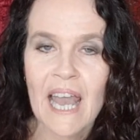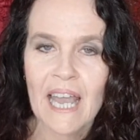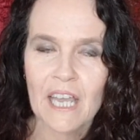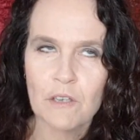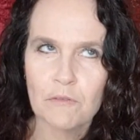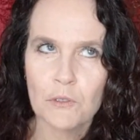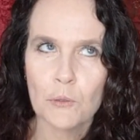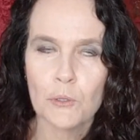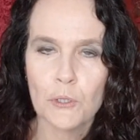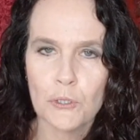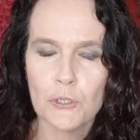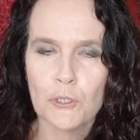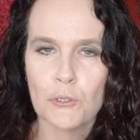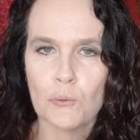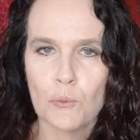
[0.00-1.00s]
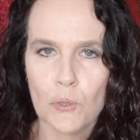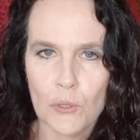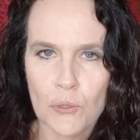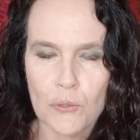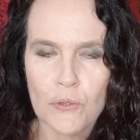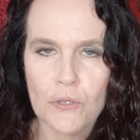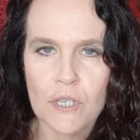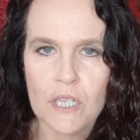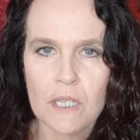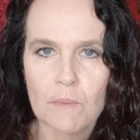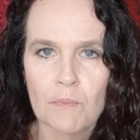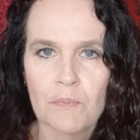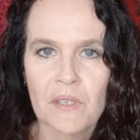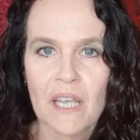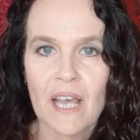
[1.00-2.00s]
If you're new to the runes,
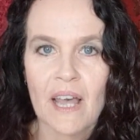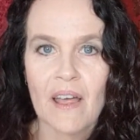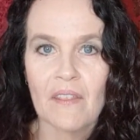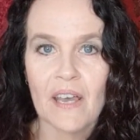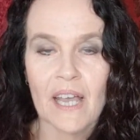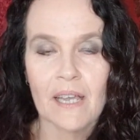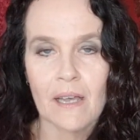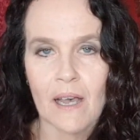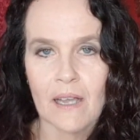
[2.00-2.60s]
they